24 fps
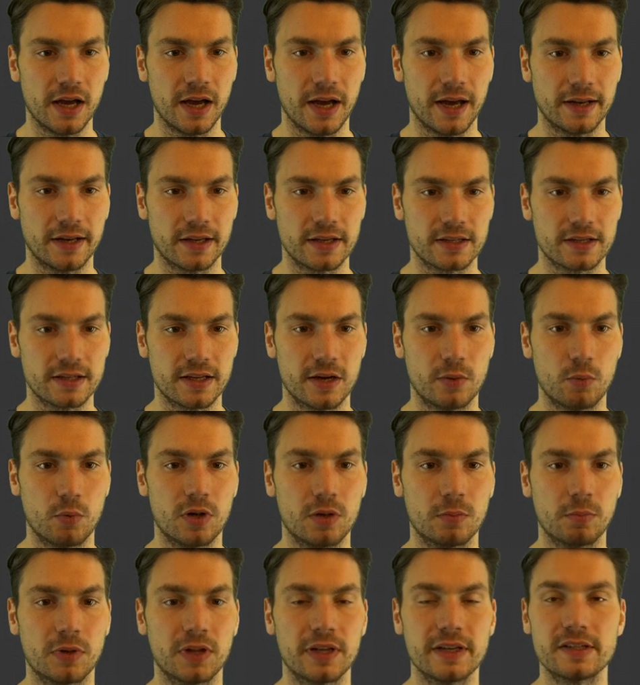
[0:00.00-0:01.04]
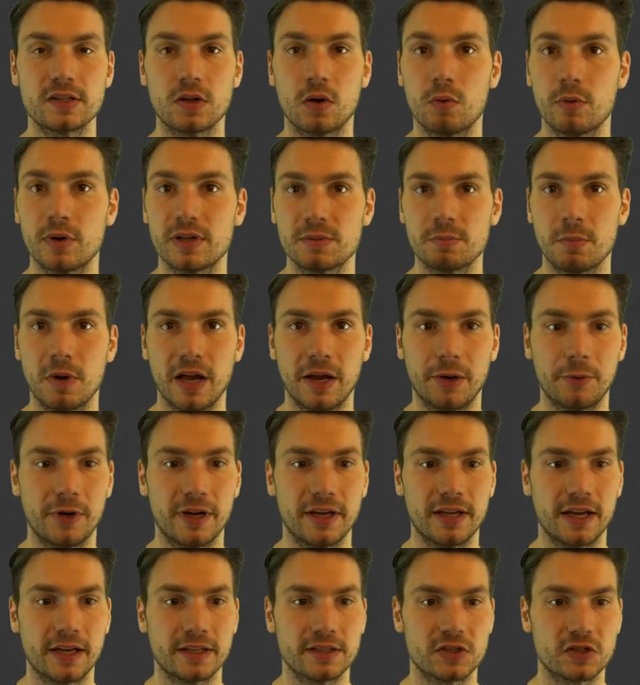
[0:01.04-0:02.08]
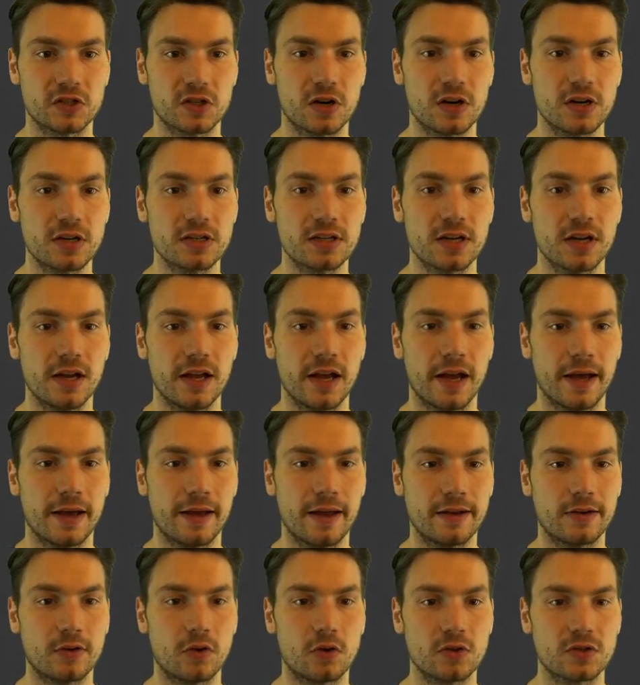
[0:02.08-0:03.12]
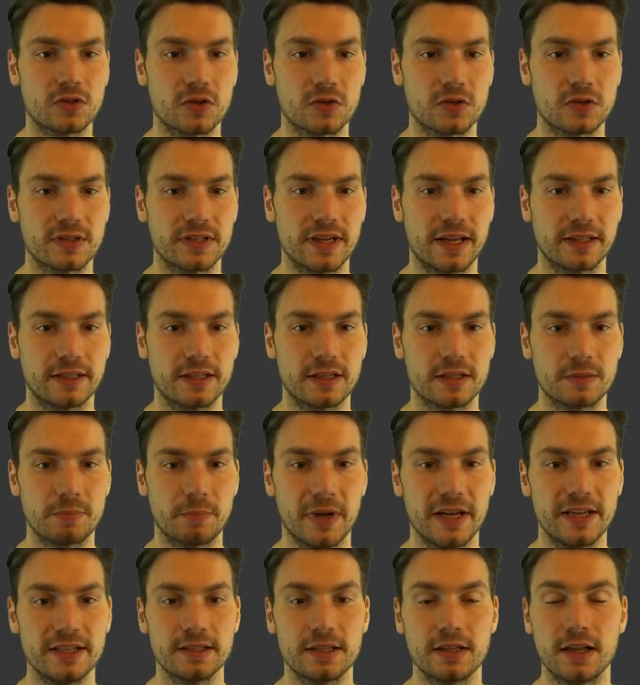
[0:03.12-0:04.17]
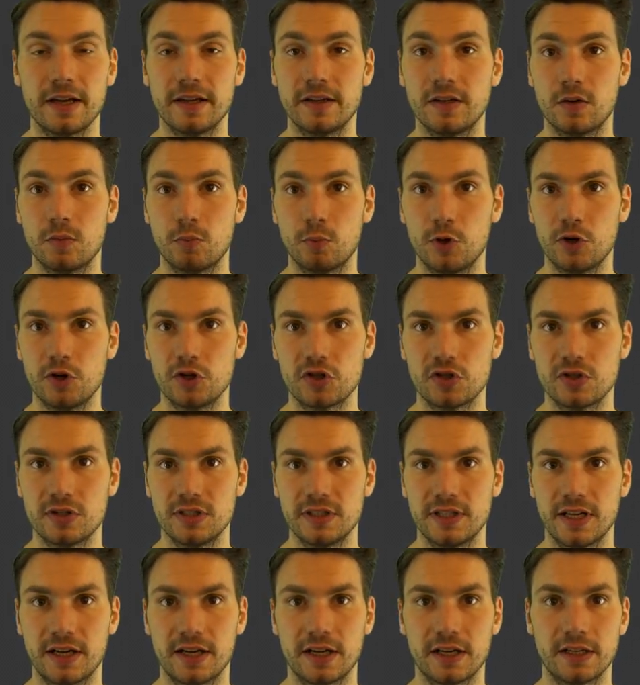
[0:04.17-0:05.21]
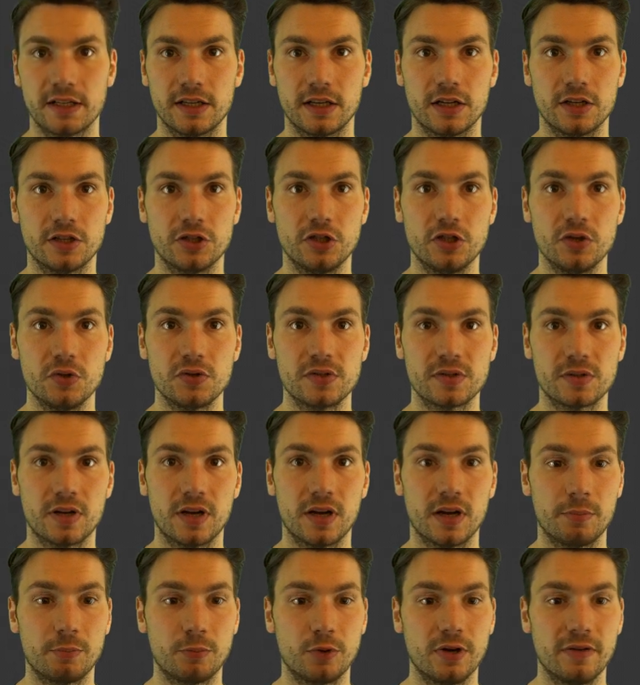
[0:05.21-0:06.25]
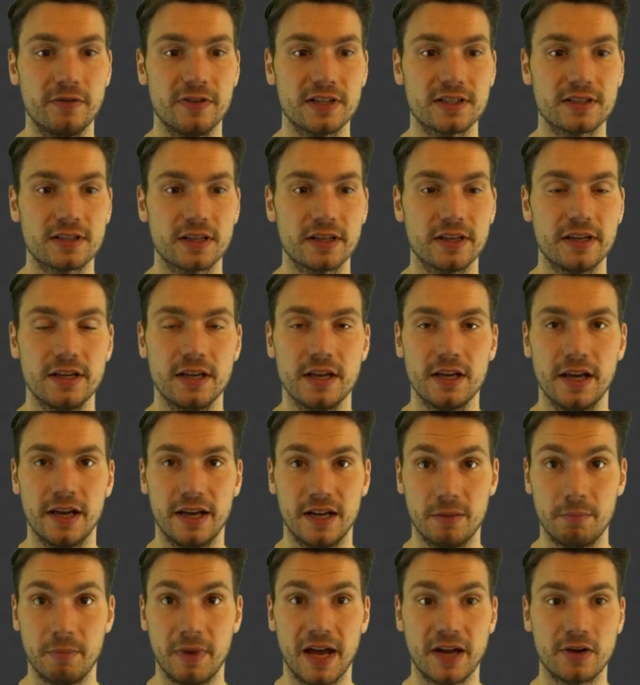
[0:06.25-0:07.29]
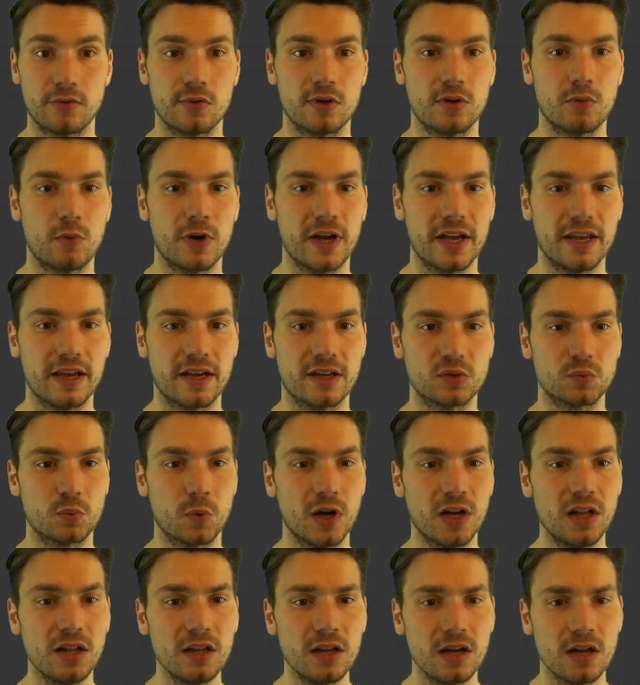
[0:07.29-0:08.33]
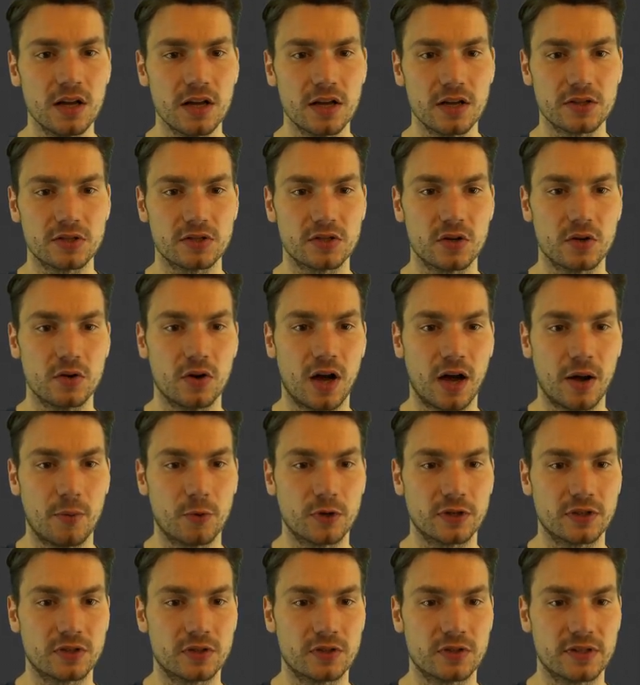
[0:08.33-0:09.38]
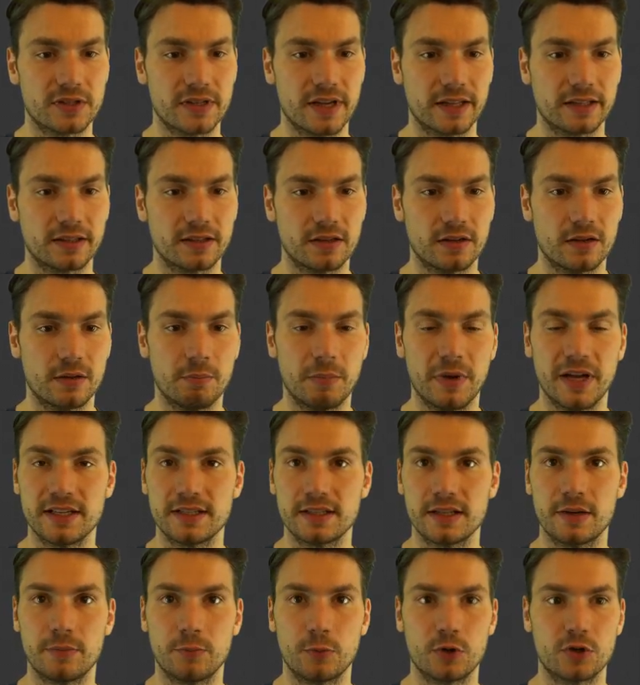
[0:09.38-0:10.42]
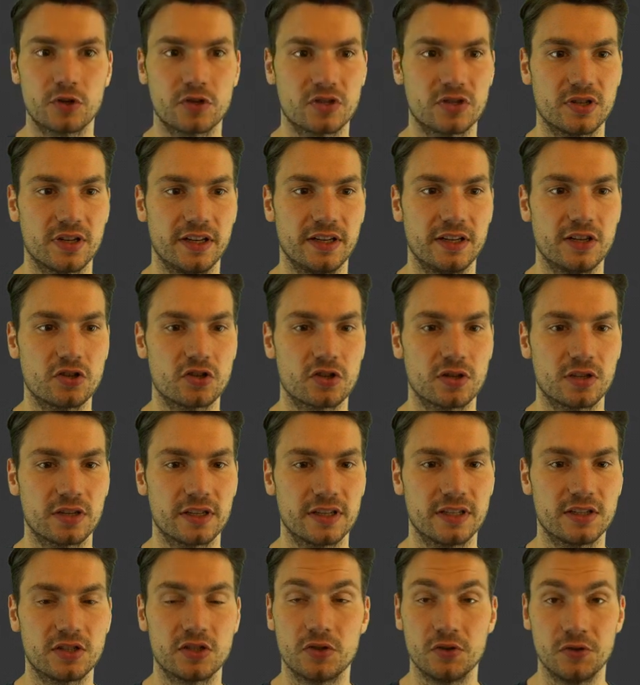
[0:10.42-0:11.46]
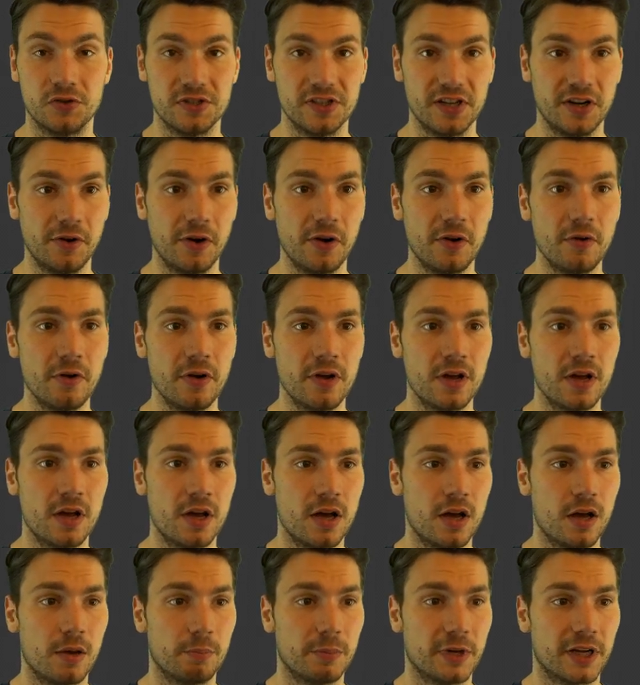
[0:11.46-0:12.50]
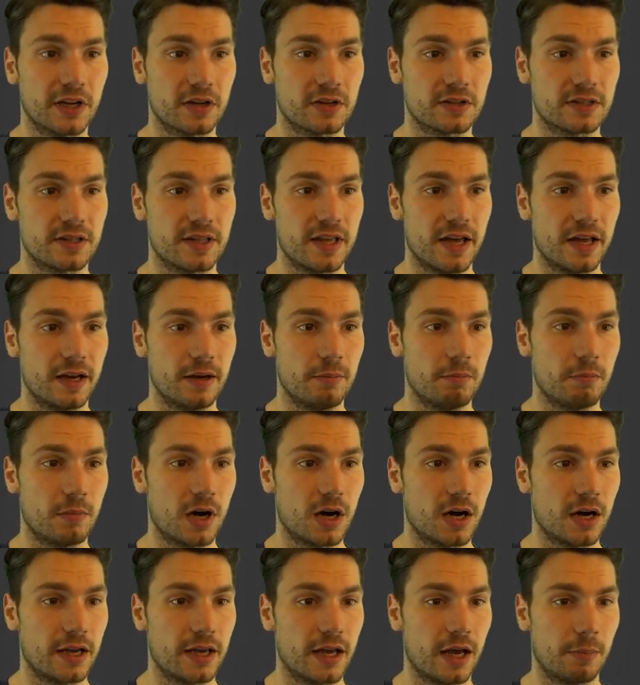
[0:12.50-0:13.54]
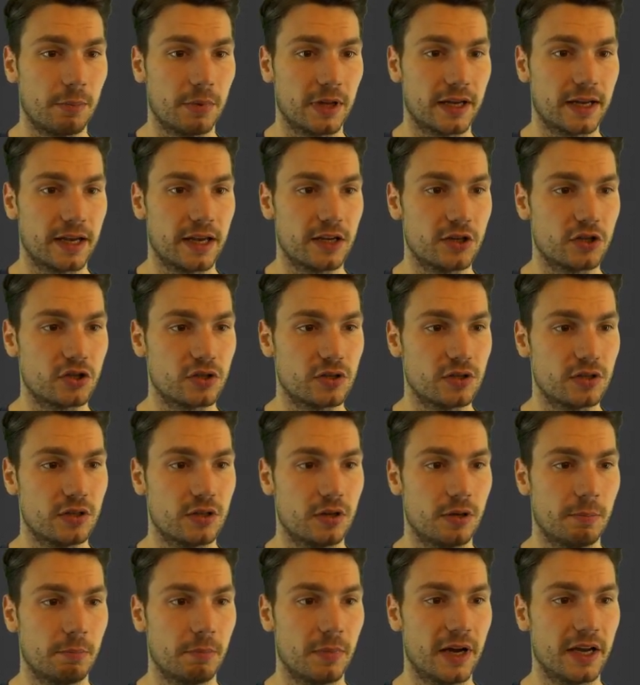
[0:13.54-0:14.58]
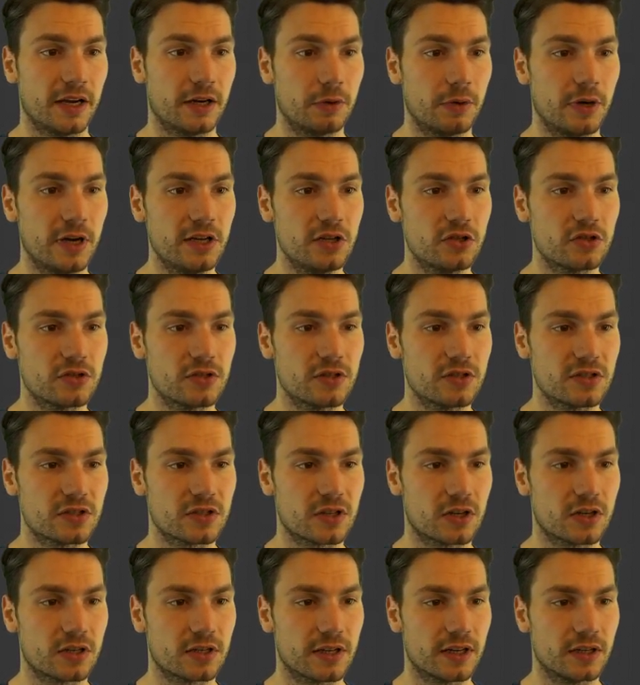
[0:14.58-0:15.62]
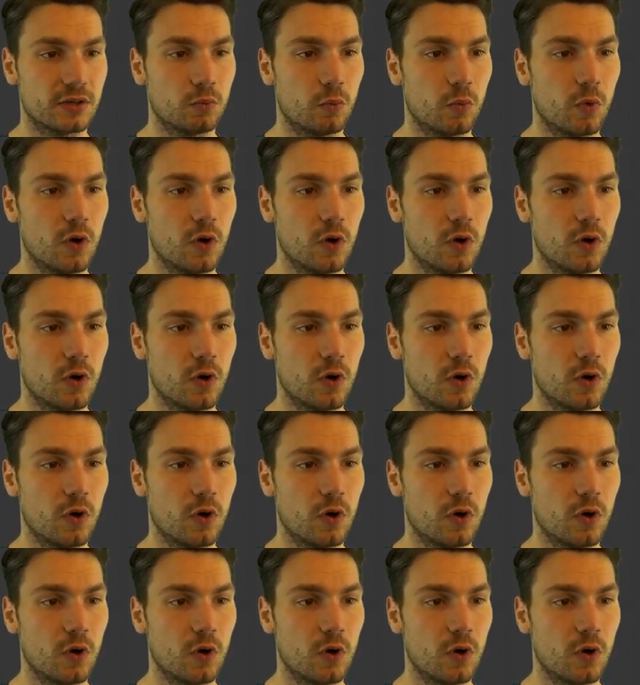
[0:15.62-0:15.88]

And I say, well, please always migrate at start and also set this baseline version that I used previously in a manual way as well. So I want to set the baseline version initially to 0 because then my application migrations start at